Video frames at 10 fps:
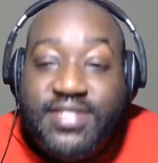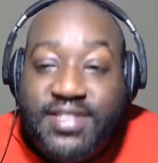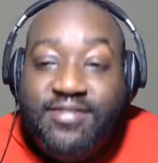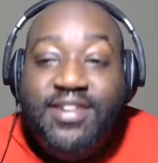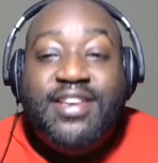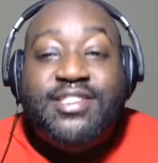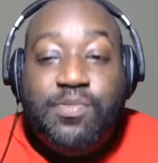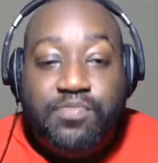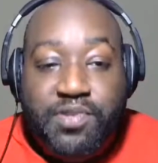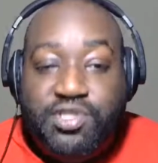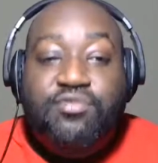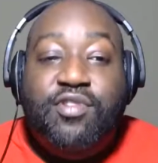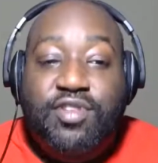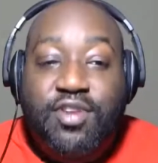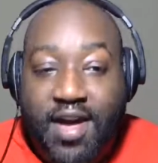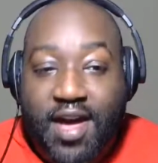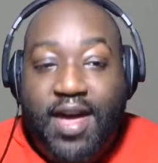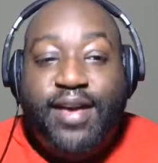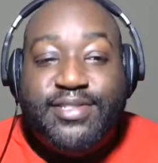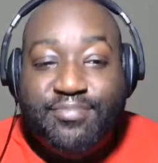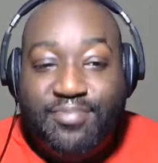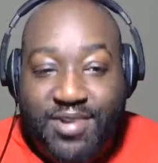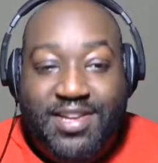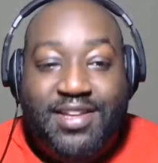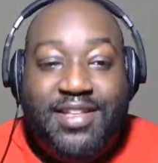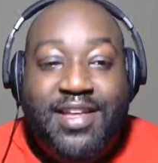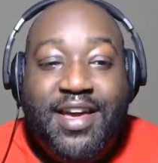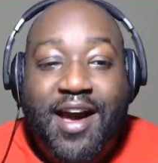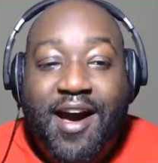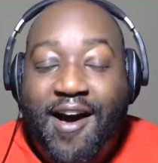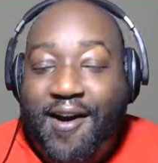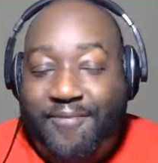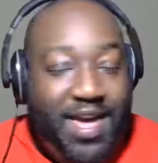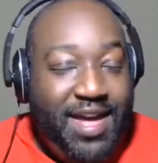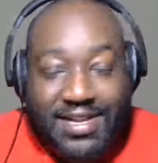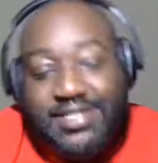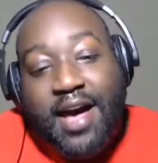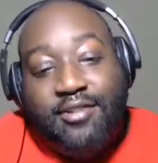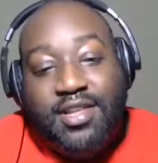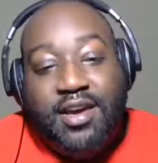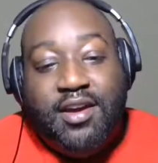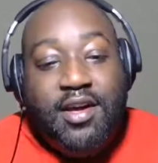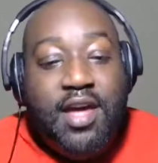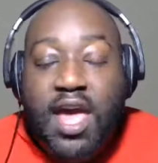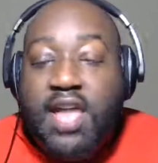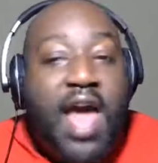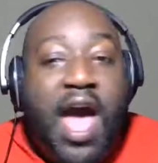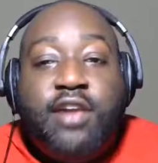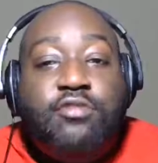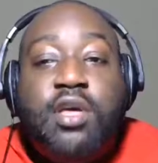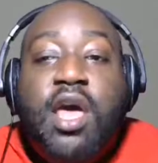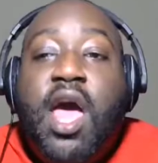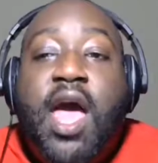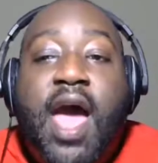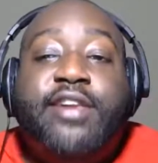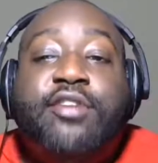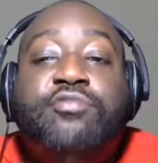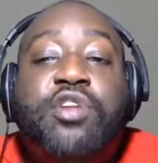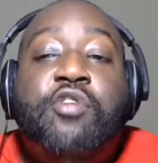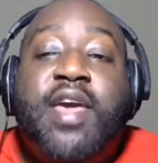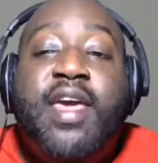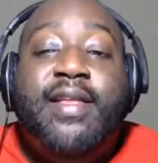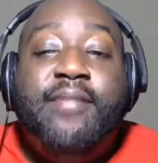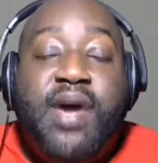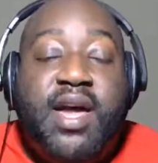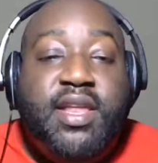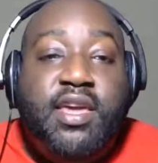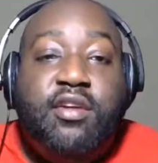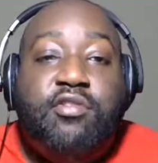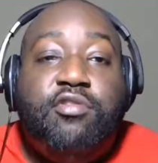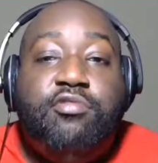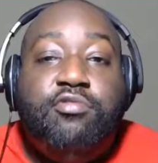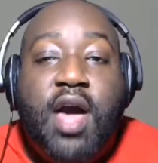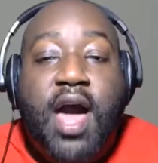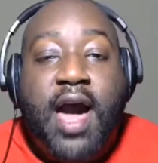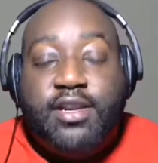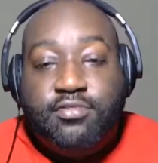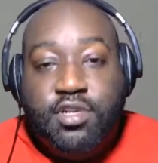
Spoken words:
serious put you on your ass weed. And it's out there. And I don't know anybody who I